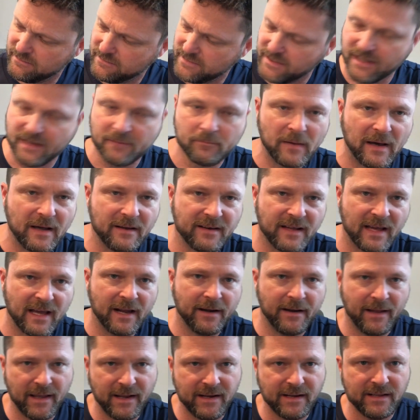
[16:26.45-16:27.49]
yeah, about
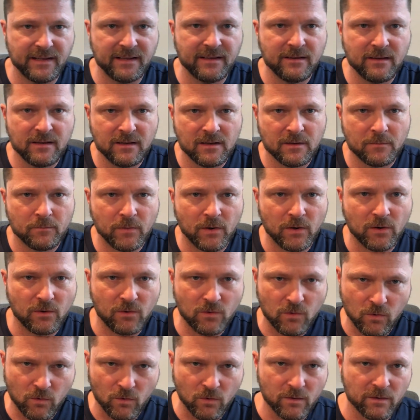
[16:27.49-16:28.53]
$9.80 per
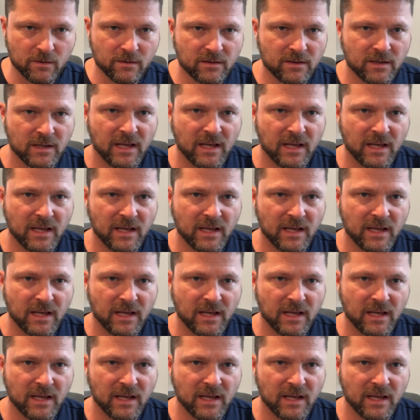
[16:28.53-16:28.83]
quart.